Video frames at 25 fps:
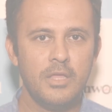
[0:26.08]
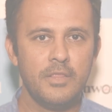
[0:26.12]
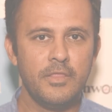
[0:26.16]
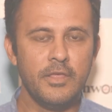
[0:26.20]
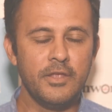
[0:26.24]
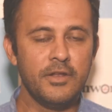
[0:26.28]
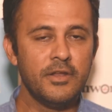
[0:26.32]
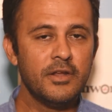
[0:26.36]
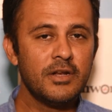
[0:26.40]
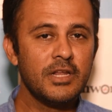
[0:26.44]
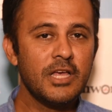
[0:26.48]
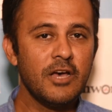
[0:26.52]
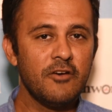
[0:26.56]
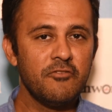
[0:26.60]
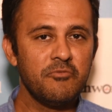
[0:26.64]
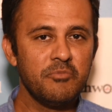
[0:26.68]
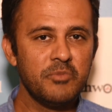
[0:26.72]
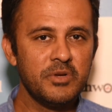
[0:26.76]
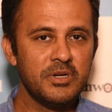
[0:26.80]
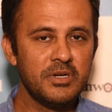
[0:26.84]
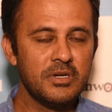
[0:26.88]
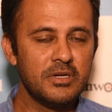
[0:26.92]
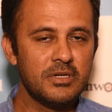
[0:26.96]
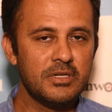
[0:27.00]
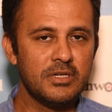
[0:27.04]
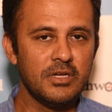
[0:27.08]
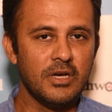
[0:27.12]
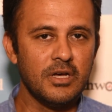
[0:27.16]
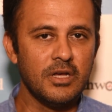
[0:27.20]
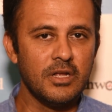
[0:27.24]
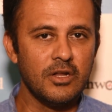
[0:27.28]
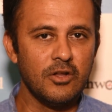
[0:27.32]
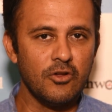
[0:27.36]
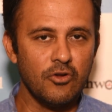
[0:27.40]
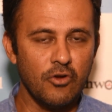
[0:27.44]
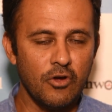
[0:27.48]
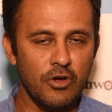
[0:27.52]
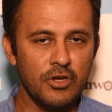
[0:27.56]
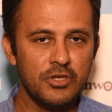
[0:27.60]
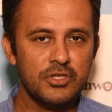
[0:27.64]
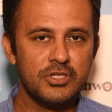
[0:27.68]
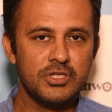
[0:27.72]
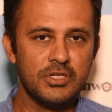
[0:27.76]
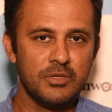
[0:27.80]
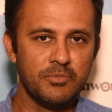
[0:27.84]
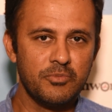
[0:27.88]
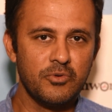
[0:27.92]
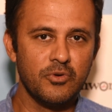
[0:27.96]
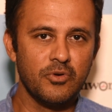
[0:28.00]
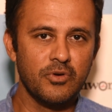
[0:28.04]
The Indian government
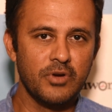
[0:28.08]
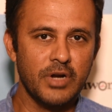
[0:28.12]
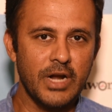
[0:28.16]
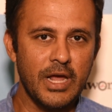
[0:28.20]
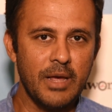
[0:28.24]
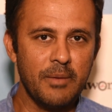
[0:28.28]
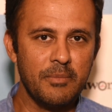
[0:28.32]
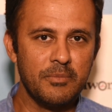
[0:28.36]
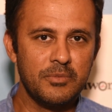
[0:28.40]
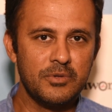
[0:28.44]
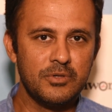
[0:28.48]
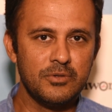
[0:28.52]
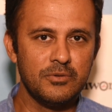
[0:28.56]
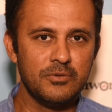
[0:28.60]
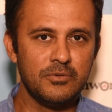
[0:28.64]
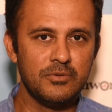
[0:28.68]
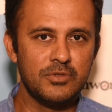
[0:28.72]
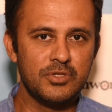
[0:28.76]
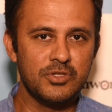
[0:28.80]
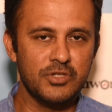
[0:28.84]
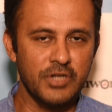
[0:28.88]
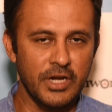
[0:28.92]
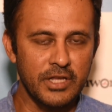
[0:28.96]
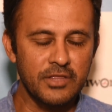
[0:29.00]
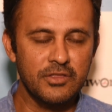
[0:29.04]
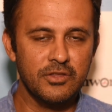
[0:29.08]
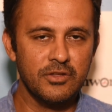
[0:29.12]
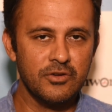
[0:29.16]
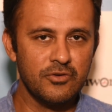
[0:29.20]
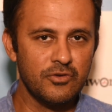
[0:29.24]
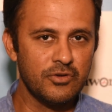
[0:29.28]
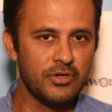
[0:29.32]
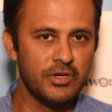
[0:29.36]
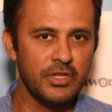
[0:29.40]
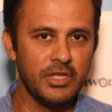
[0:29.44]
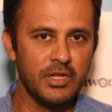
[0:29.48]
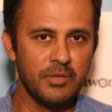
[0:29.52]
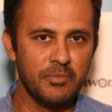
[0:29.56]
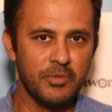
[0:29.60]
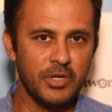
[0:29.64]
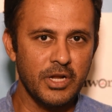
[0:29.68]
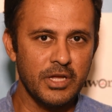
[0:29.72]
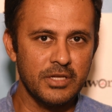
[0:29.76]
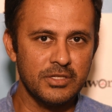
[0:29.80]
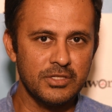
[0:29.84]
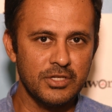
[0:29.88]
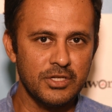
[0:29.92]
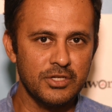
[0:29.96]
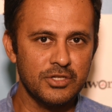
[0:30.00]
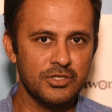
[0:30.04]
launched a program to strengthen routine
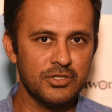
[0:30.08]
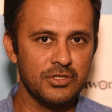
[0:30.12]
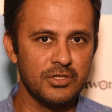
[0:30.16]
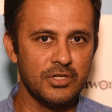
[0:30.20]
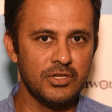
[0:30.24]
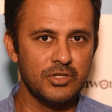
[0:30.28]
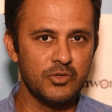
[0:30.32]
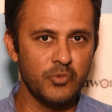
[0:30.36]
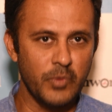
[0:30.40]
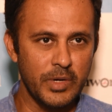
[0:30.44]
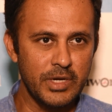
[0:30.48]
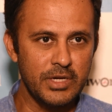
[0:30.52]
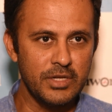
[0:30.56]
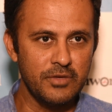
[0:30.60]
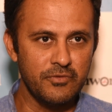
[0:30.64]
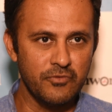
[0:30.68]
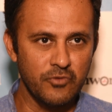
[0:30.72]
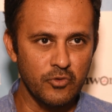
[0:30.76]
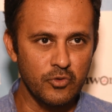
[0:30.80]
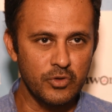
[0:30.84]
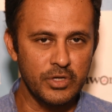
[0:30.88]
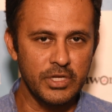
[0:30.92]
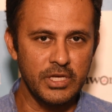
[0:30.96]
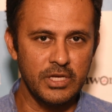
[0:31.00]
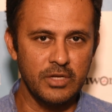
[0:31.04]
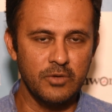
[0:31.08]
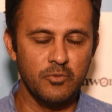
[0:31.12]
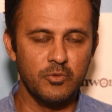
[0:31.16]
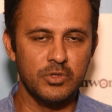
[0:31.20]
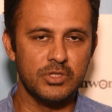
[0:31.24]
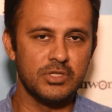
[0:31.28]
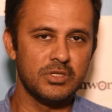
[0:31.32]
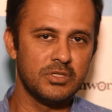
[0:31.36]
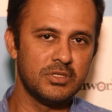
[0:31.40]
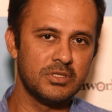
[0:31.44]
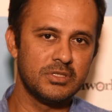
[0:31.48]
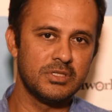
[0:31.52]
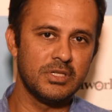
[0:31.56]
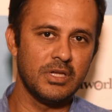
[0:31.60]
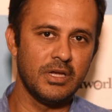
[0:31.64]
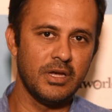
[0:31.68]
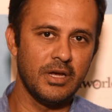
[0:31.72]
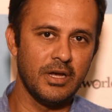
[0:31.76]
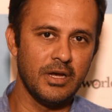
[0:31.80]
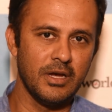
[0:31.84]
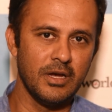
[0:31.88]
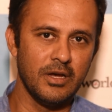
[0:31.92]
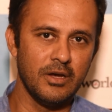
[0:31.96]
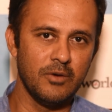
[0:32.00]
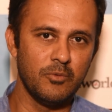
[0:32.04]
immunization in 2014, which is
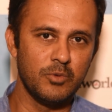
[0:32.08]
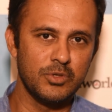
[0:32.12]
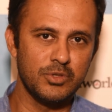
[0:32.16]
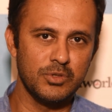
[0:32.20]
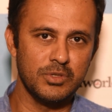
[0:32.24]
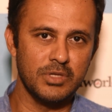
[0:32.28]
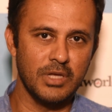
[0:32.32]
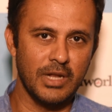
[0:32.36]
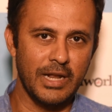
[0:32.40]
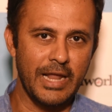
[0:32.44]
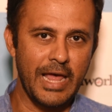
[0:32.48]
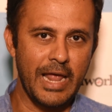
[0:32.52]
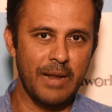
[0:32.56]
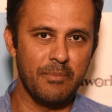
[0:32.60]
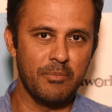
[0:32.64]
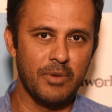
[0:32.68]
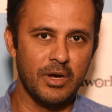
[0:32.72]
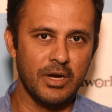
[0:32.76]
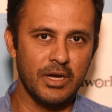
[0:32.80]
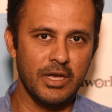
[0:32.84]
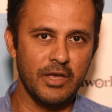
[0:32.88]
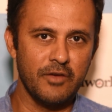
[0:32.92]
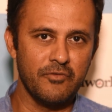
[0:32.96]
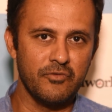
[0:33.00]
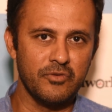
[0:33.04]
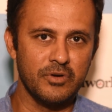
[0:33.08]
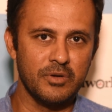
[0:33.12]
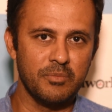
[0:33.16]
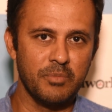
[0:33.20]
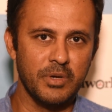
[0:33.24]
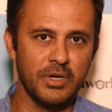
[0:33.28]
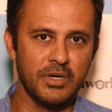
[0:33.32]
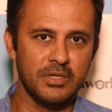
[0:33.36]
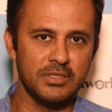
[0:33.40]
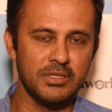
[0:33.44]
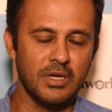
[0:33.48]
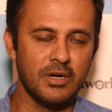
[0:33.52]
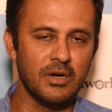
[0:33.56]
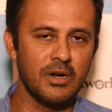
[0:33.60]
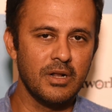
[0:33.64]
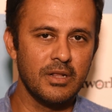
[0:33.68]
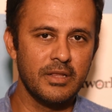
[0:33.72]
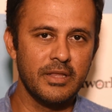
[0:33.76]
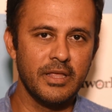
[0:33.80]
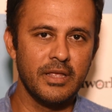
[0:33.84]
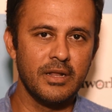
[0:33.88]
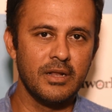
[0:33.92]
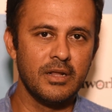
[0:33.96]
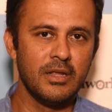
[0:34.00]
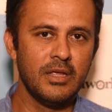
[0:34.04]
a landmark effort, because until
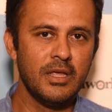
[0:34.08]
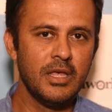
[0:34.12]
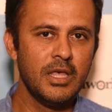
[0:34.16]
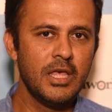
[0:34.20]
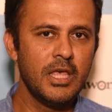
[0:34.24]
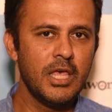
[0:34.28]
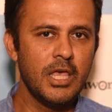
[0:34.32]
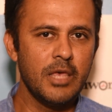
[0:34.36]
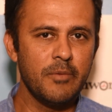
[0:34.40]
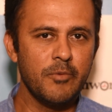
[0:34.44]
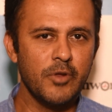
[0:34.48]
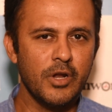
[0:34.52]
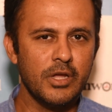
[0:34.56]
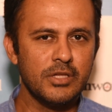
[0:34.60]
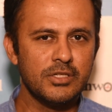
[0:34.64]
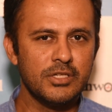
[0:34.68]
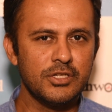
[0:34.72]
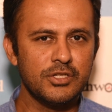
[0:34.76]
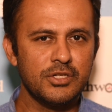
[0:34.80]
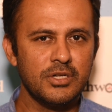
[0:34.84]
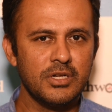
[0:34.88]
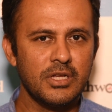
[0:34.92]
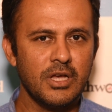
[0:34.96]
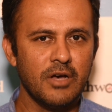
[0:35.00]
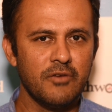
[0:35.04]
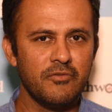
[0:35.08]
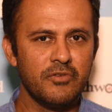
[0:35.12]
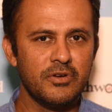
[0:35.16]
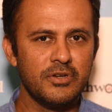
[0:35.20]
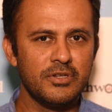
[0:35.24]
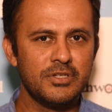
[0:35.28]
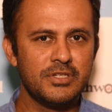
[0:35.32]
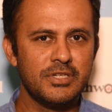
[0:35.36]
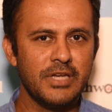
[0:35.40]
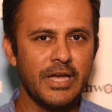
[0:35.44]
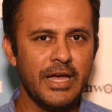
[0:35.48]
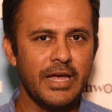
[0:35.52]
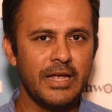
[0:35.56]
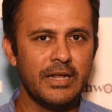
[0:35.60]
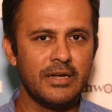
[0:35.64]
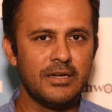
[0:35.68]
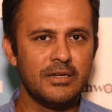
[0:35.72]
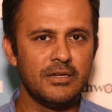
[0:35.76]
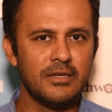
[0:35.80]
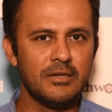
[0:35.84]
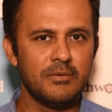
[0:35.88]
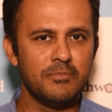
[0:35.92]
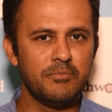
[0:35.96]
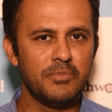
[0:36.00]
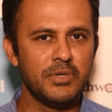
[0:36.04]
then, immunization coverage
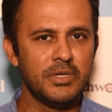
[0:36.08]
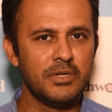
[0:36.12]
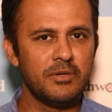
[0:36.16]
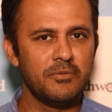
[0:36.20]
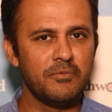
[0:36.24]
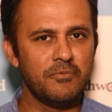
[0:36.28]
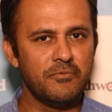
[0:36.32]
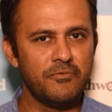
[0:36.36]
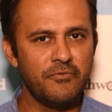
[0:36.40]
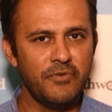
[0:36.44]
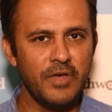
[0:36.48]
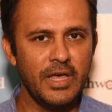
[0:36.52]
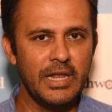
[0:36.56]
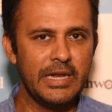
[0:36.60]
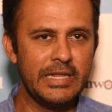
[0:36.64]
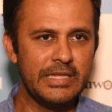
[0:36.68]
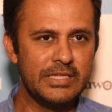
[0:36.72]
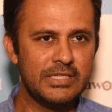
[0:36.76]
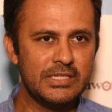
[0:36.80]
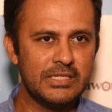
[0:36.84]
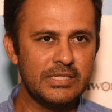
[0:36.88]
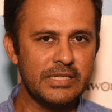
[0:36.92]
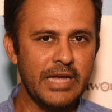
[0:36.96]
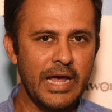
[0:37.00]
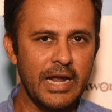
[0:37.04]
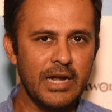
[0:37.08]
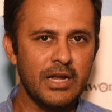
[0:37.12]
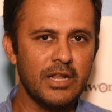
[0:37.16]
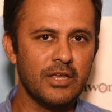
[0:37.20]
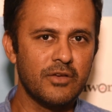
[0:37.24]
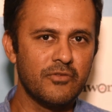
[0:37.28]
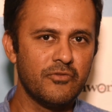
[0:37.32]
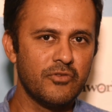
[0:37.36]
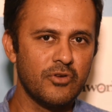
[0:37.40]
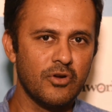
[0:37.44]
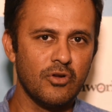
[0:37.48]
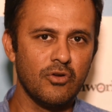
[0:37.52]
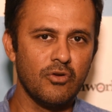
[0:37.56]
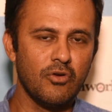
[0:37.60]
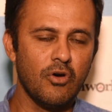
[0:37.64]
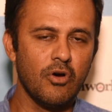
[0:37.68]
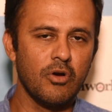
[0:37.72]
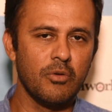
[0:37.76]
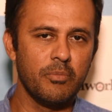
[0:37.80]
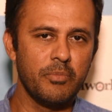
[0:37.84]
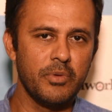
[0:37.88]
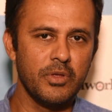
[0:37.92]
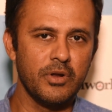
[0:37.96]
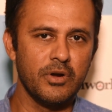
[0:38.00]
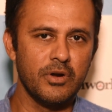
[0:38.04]
had been fairly static for a
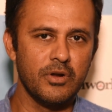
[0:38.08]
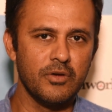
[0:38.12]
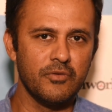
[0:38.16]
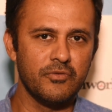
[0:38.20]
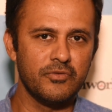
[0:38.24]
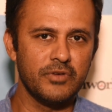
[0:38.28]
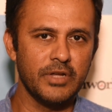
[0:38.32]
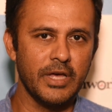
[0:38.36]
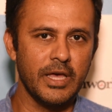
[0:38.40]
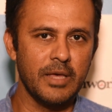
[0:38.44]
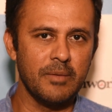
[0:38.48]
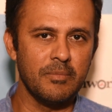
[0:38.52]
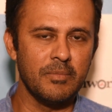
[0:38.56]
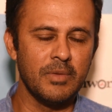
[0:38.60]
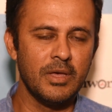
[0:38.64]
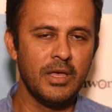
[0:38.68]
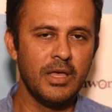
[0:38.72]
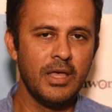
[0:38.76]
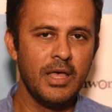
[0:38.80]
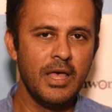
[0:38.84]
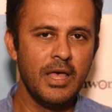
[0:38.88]
long period of time.